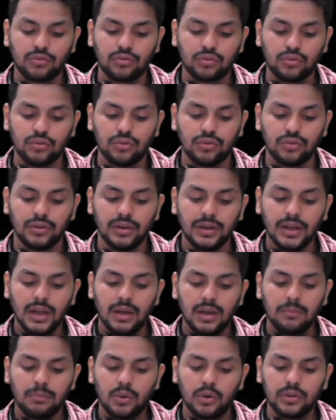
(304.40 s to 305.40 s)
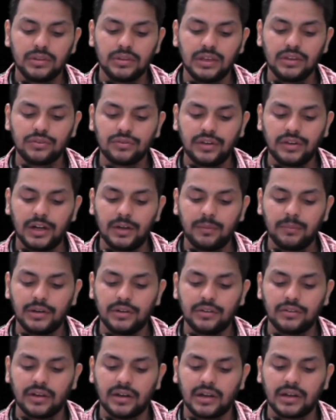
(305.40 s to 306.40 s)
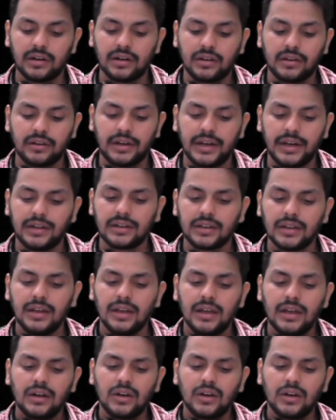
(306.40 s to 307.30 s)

So both these statements are correct.